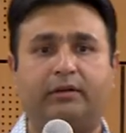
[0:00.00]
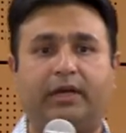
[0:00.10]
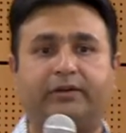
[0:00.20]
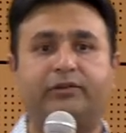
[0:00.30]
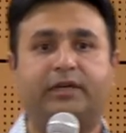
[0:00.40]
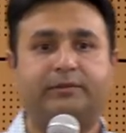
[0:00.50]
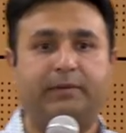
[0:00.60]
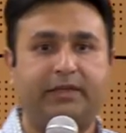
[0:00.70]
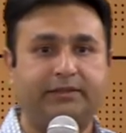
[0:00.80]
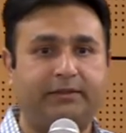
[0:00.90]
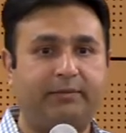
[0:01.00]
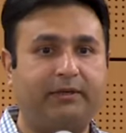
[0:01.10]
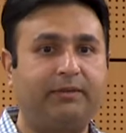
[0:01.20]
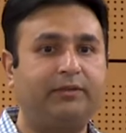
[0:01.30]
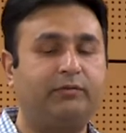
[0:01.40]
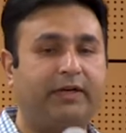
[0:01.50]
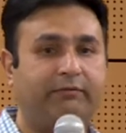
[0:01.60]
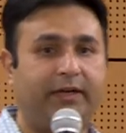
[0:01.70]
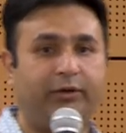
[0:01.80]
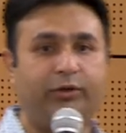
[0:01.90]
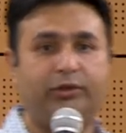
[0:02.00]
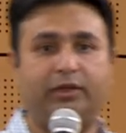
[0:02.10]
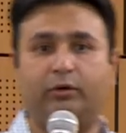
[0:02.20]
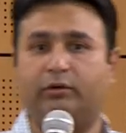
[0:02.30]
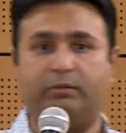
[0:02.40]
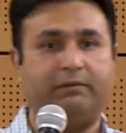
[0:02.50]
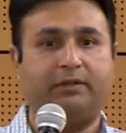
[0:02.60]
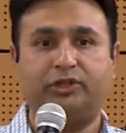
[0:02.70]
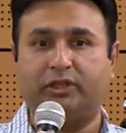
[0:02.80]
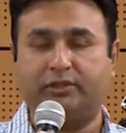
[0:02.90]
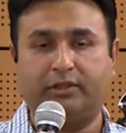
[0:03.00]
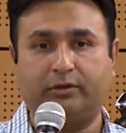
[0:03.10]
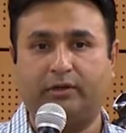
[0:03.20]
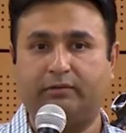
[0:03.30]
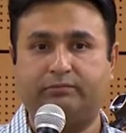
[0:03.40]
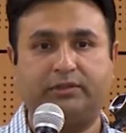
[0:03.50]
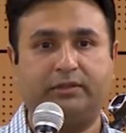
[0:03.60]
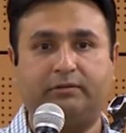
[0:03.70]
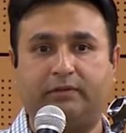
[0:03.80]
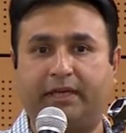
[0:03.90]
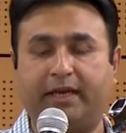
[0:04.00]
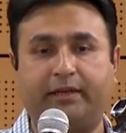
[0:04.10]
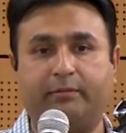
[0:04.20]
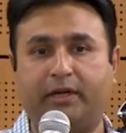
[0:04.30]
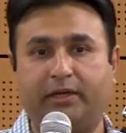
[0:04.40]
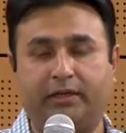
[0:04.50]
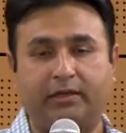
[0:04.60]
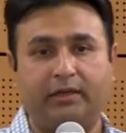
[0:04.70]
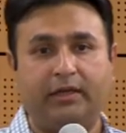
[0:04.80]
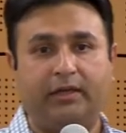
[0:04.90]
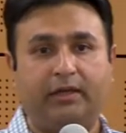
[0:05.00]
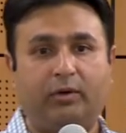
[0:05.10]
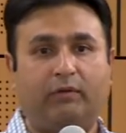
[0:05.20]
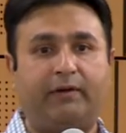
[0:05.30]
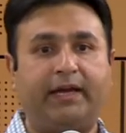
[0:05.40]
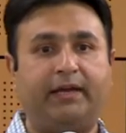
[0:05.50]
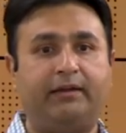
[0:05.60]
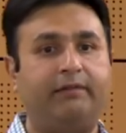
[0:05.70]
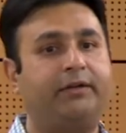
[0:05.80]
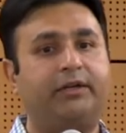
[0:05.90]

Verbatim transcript: lung transplants why, why do you think about even children or like anybody why even